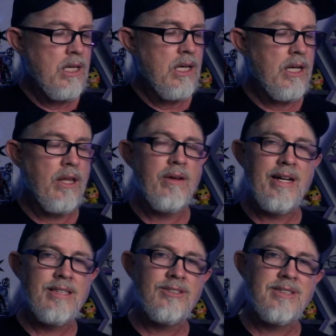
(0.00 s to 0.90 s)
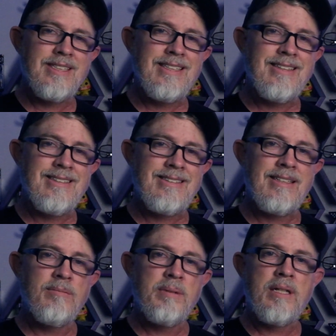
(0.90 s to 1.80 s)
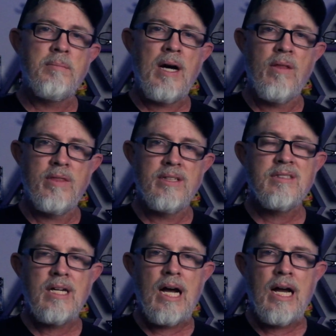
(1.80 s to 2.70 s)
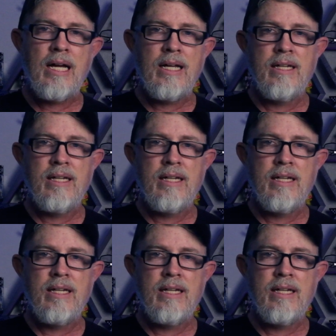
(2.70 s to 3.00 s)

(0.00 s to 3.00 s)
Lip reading: Another interesting tidbit about this guy,